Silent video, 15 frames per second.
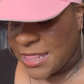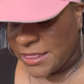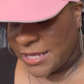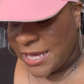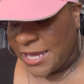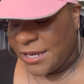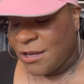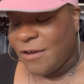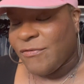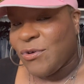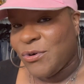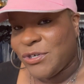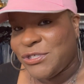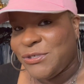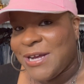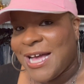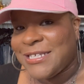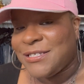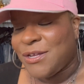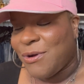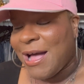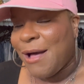then, of course, you guys
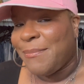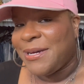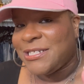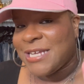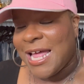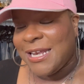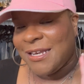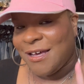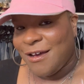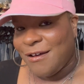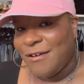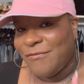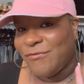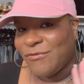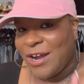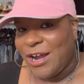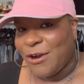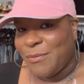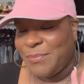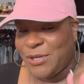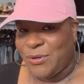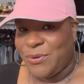know how much I love Rare
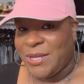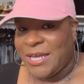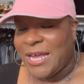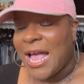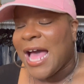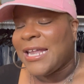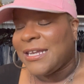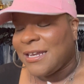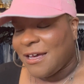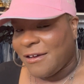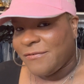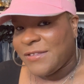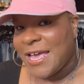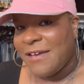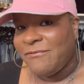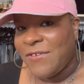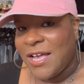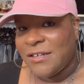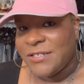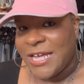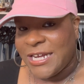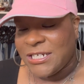Beauty. I love that
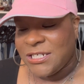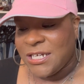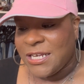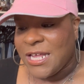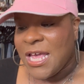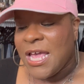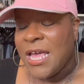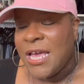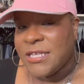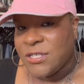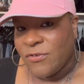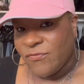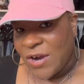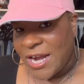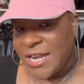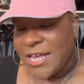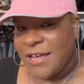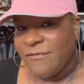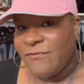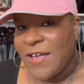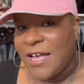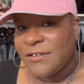foundation. It's a
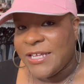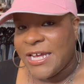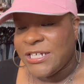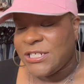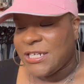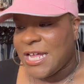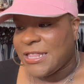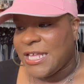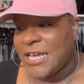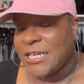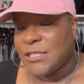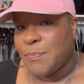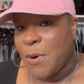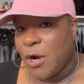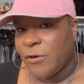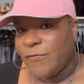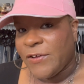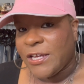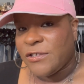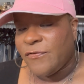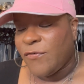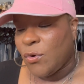radiant foundation. I think it's
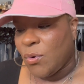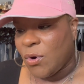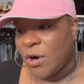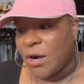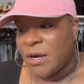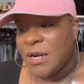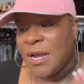perfect for